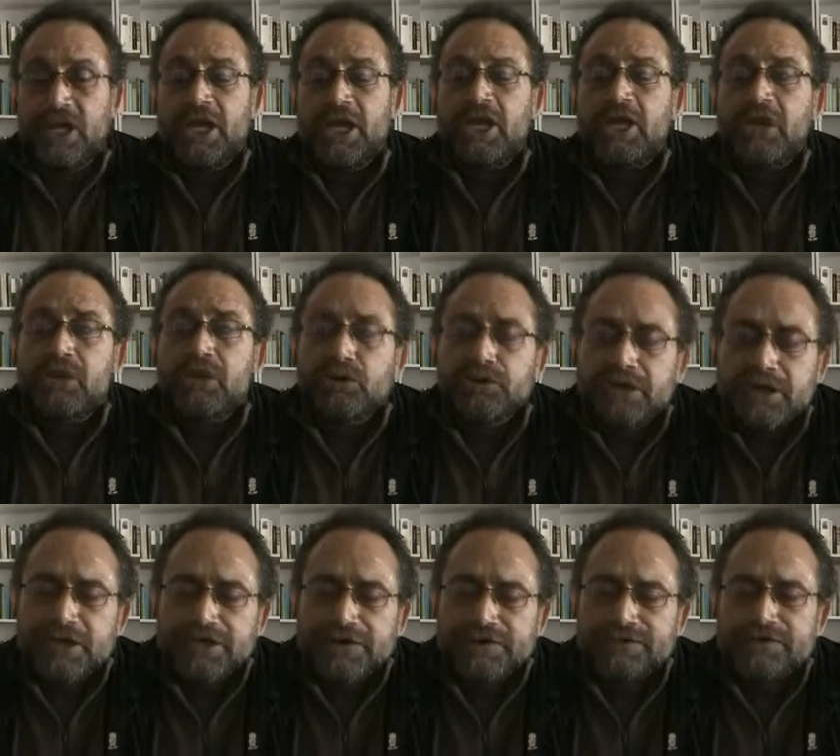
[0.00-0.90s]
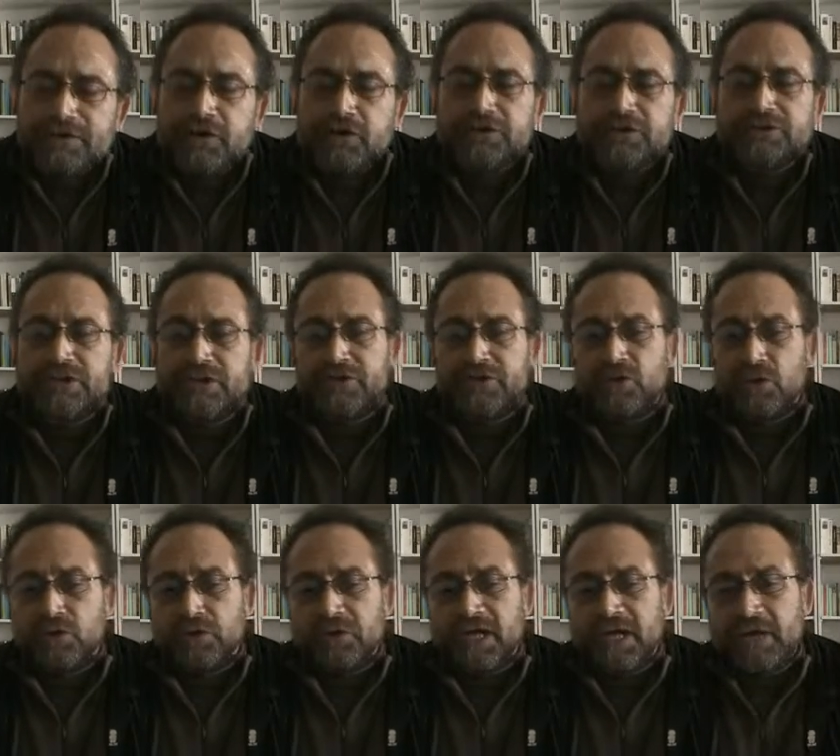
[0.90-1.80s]
including the 4
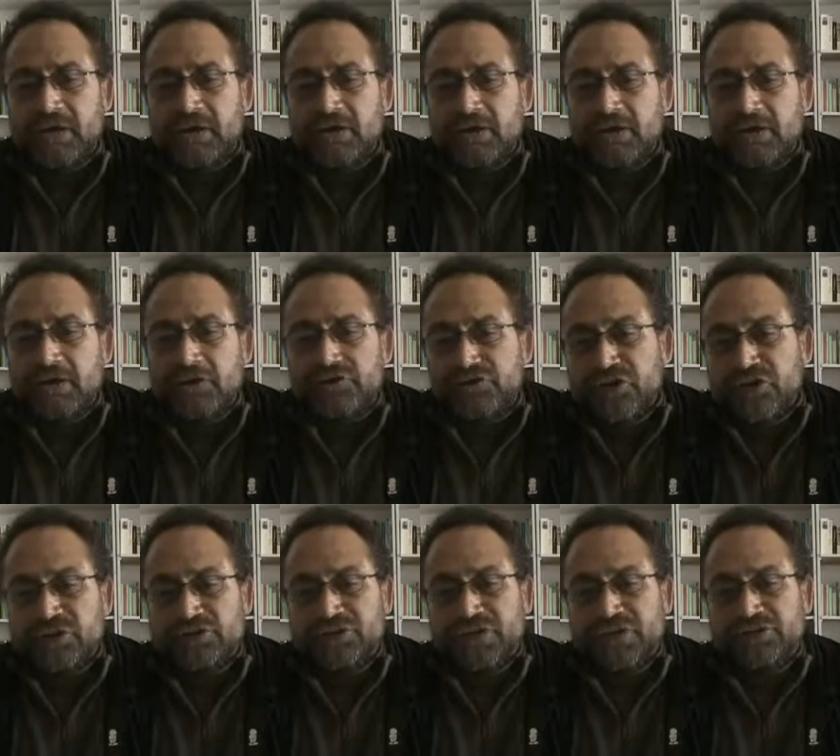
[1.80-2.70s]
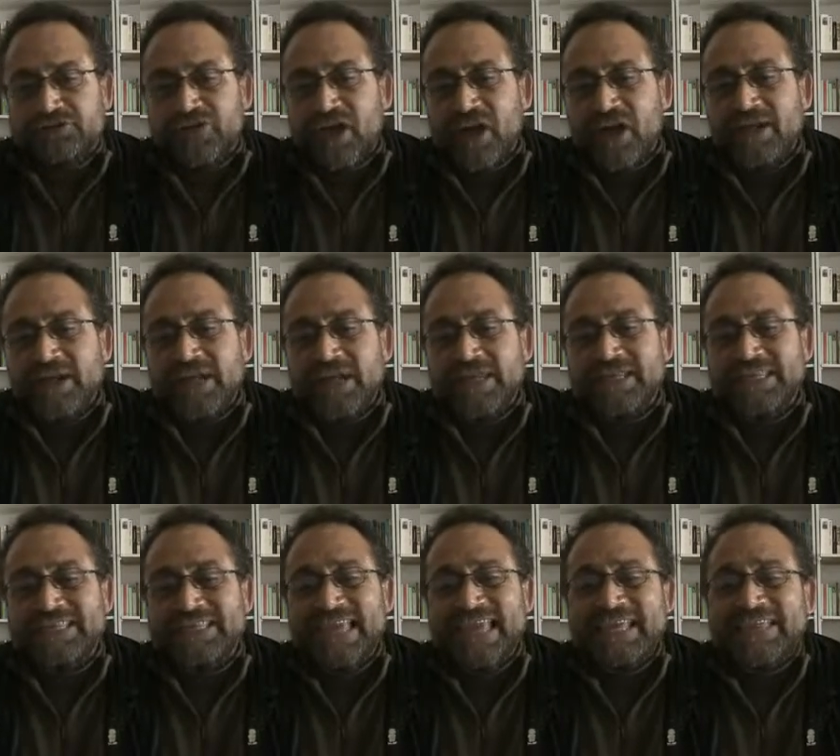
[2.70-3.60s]
Dardona children
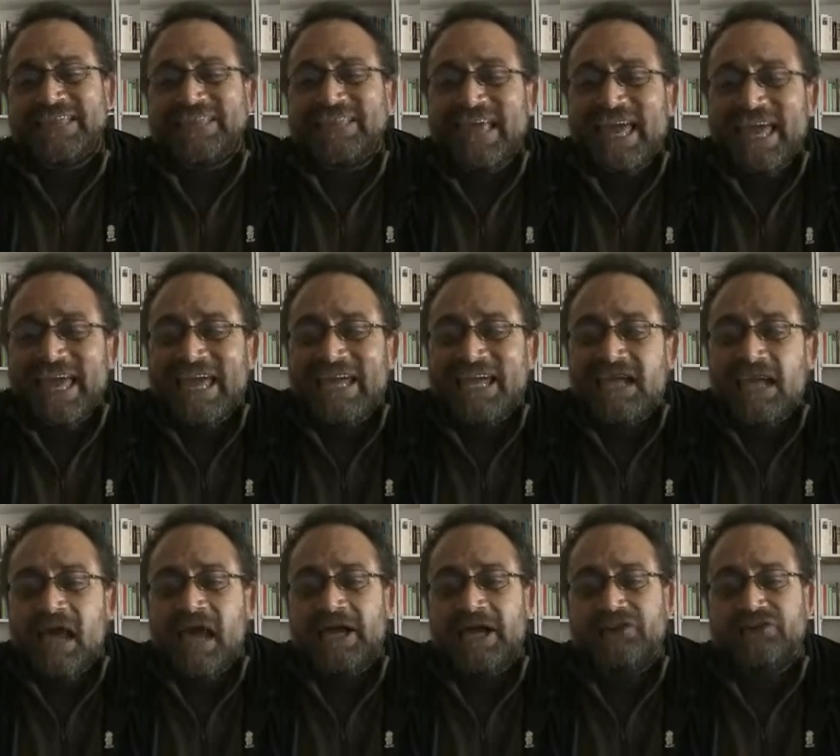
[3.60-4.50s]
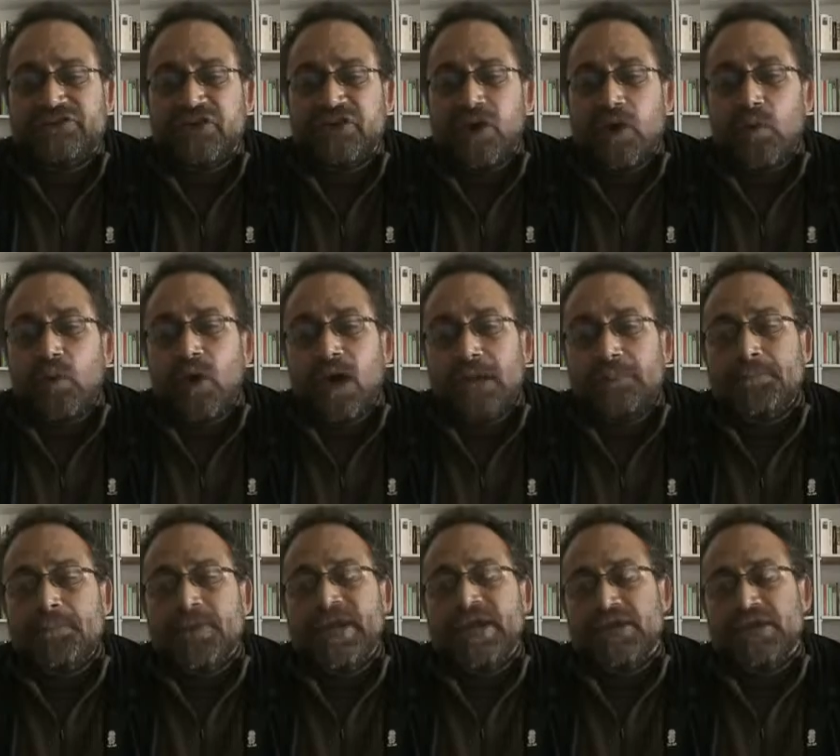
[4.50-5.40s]
targeted in daylight while
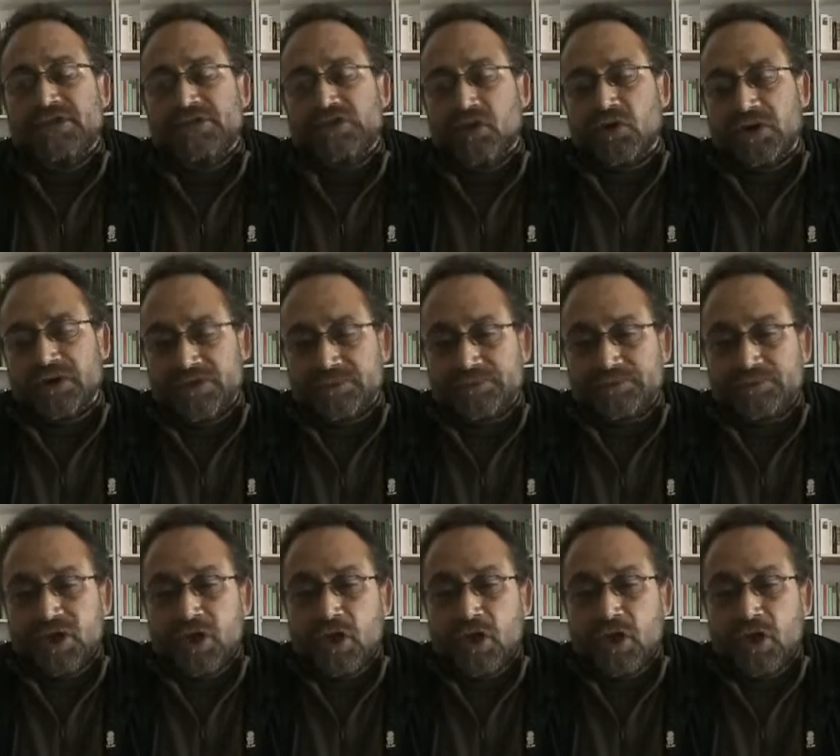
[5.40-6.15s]
playing soccer?